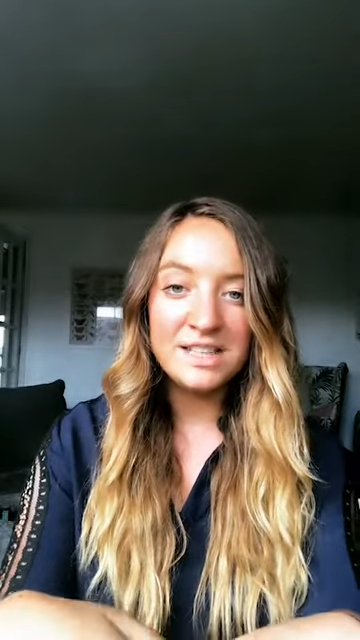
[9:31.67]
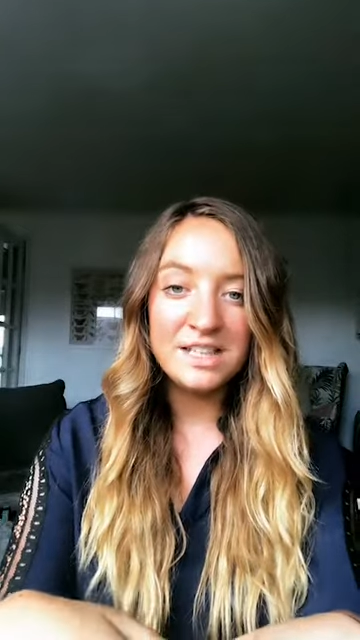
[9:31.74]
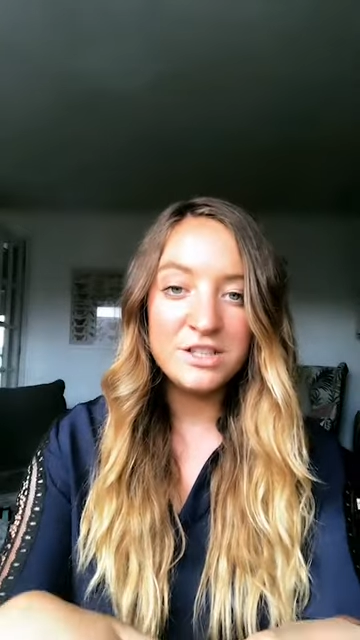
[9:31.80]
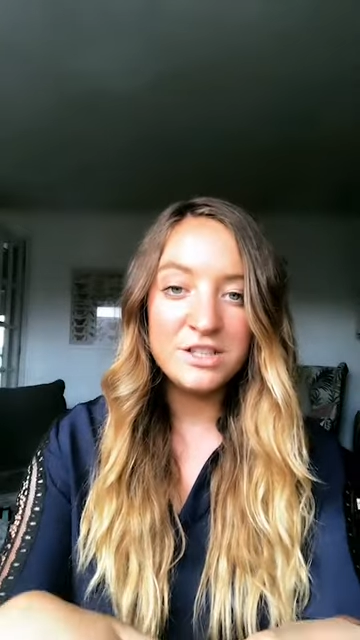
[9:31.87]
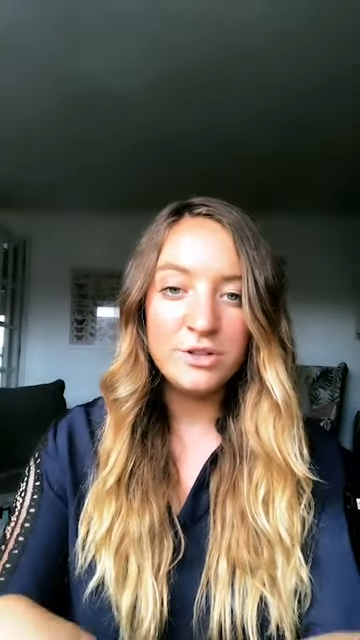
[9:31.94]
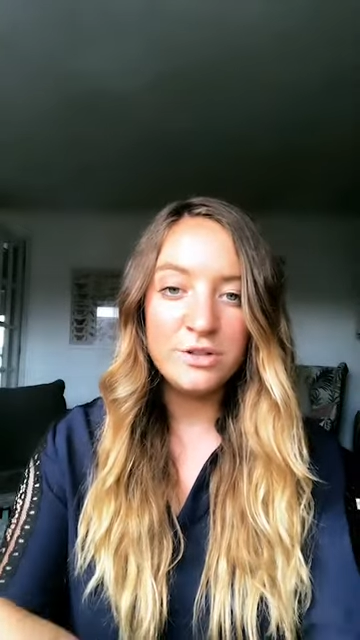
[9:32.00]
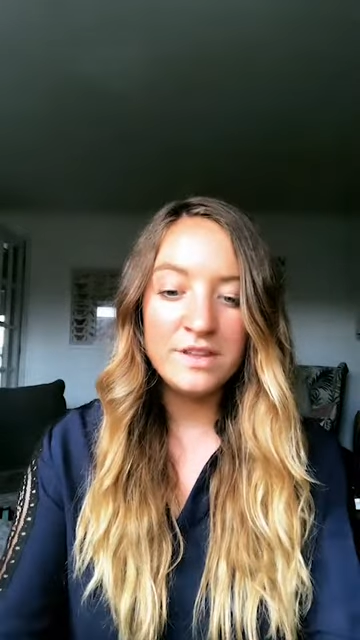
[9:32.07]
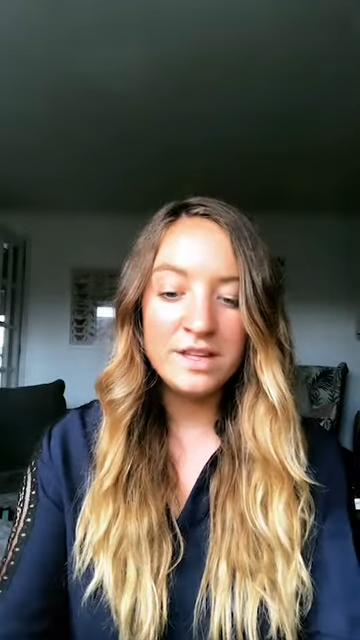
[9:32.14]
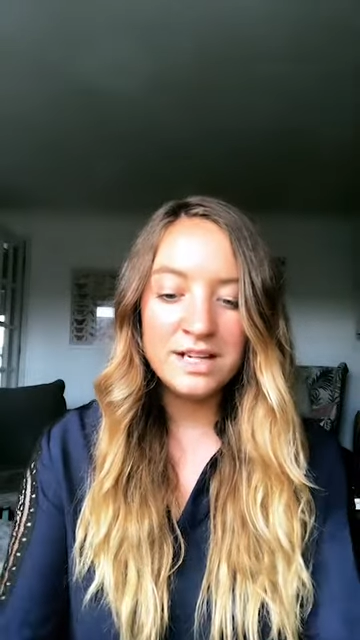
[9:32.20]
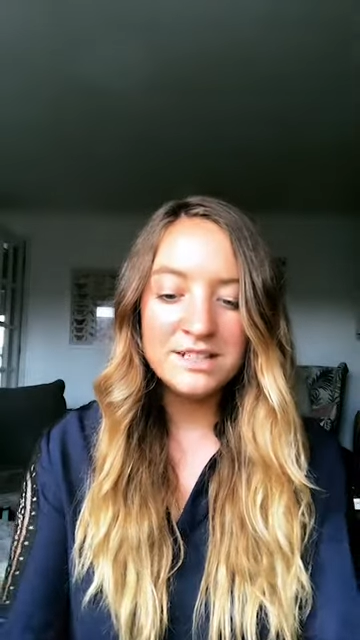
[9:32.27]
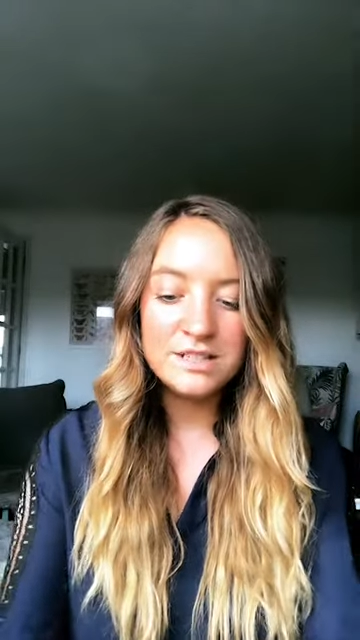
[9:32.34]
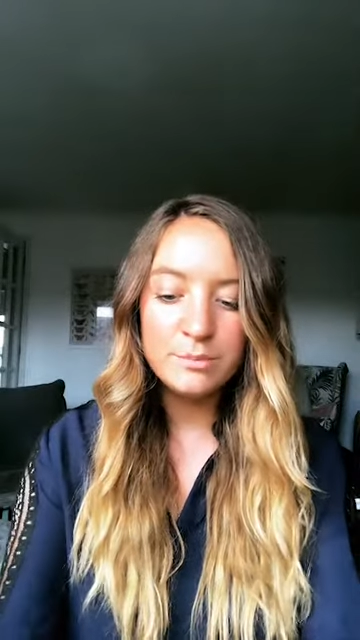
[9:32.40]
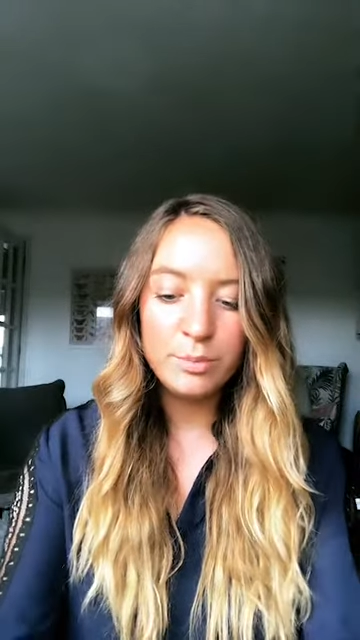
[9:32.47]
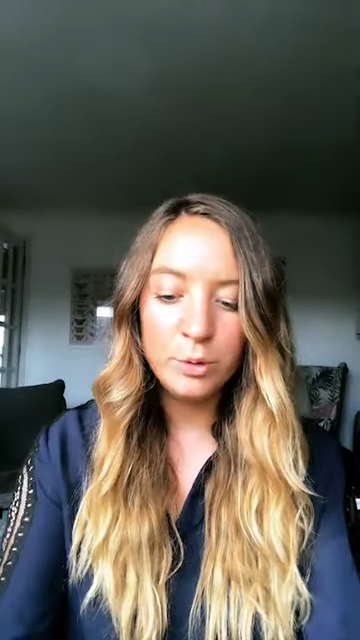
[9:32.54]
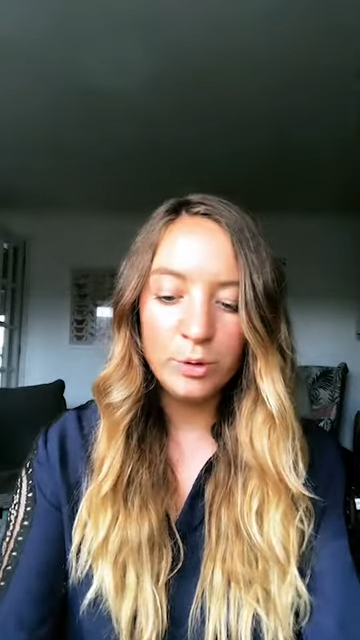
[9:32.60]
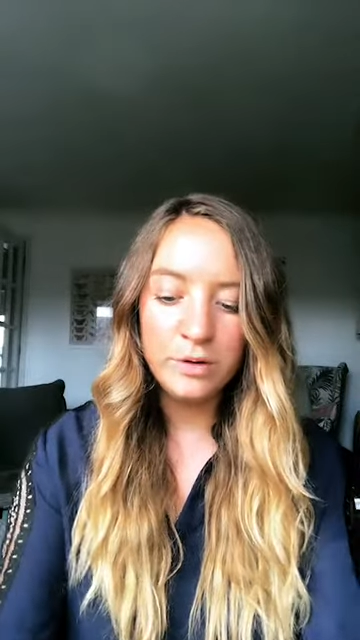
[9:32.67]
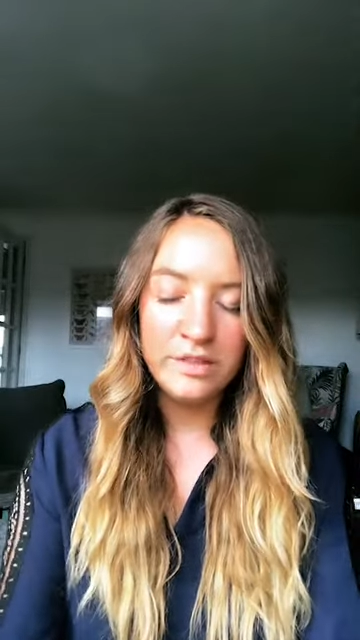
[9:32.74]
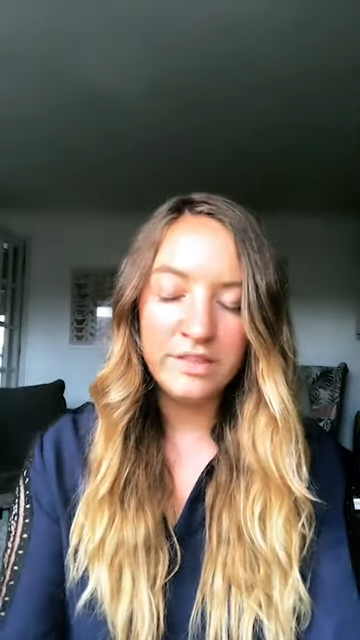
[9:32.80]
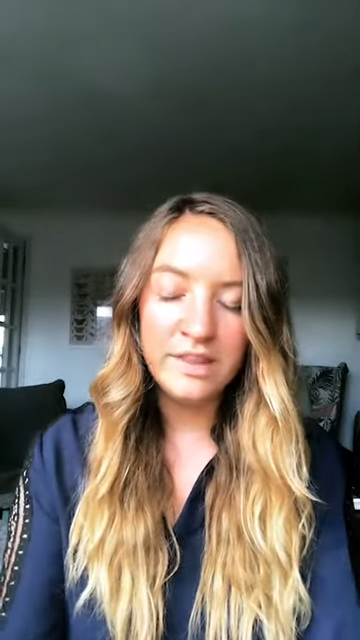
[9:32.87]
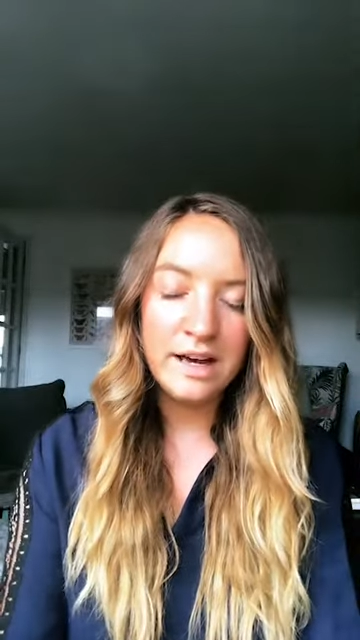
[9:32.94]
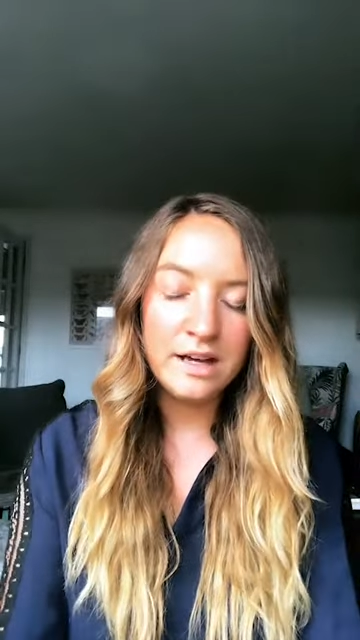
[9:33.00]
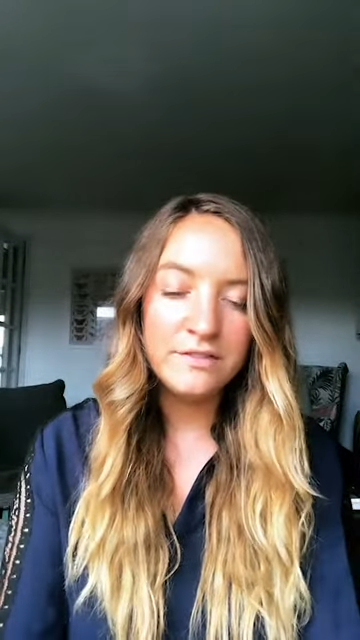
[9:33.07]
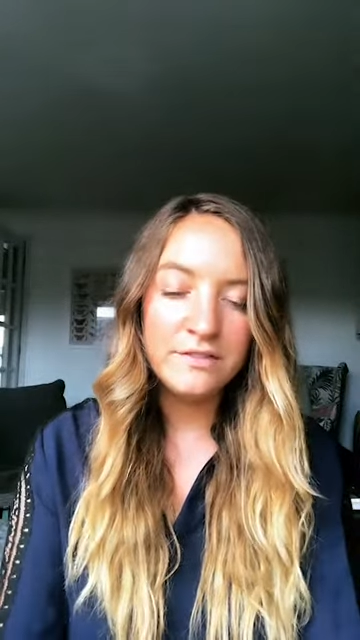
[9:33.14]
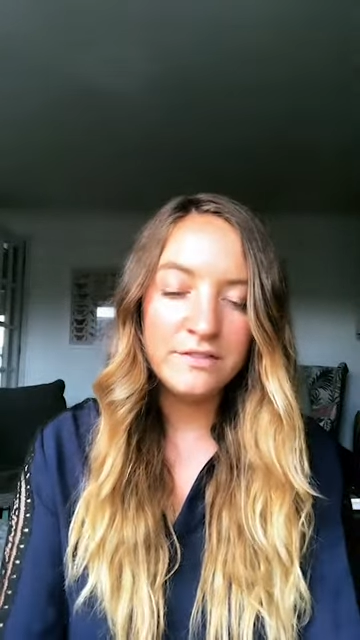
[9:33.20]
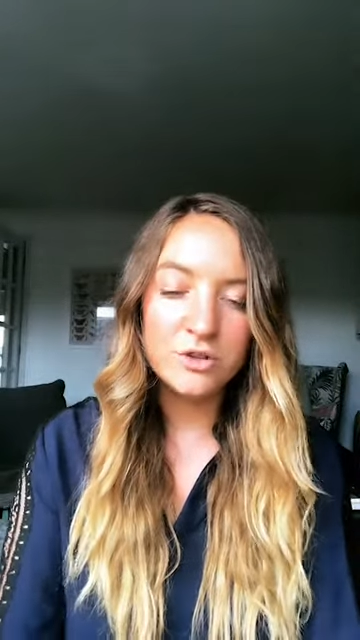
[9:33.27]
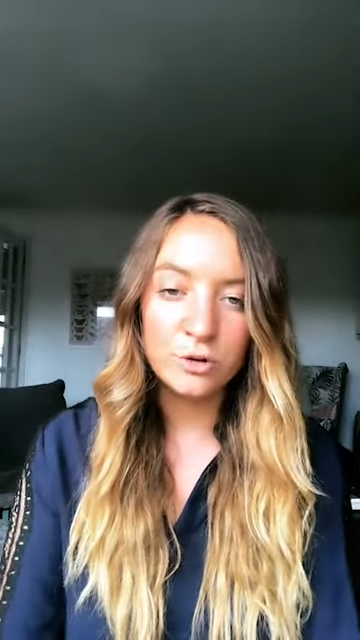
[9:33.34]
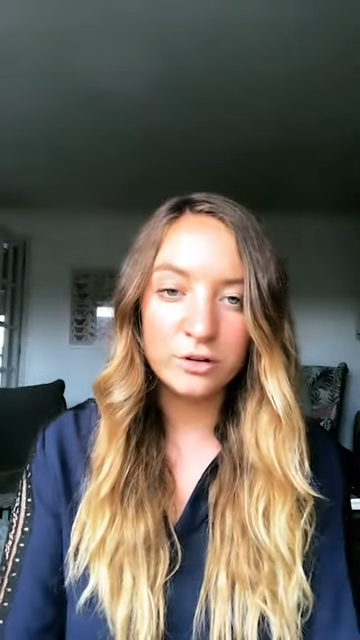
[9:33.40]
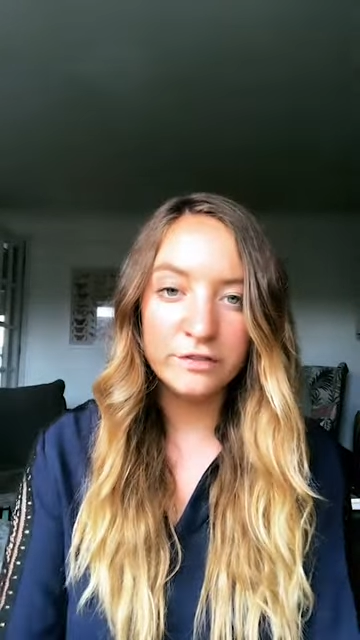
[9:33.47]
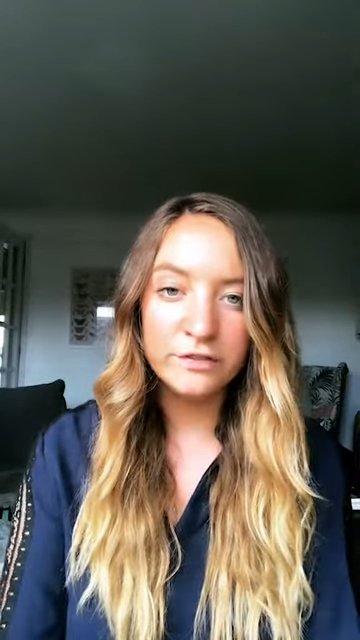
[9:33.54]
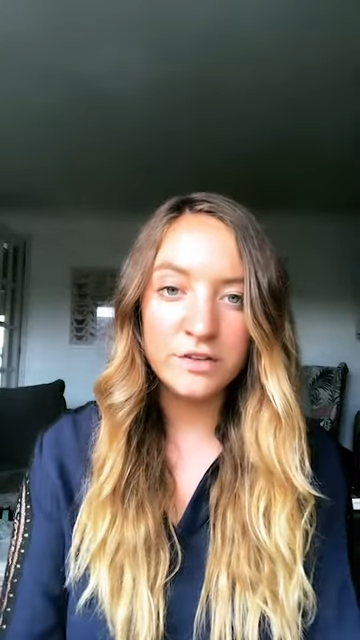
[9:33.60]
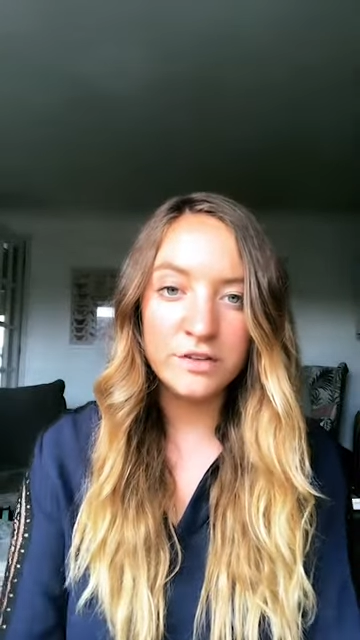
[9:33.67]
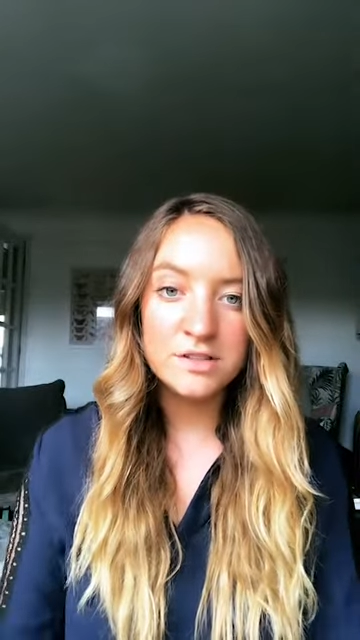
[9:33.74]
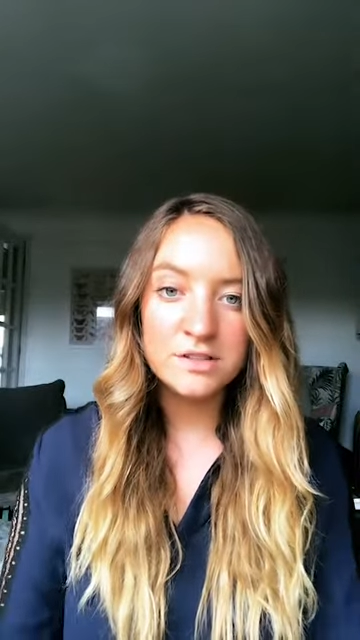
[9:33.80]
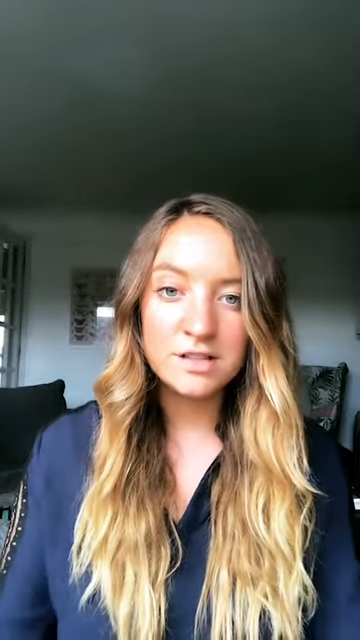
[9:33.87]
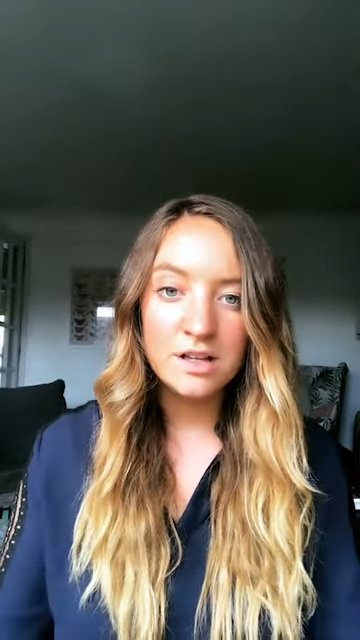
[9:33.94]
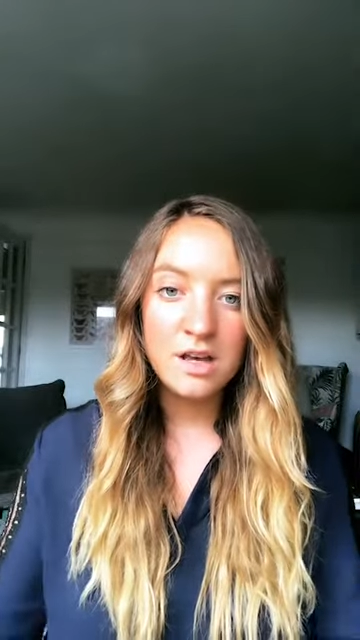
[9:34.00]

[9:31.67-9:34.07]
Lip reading: I do think it's important that photographers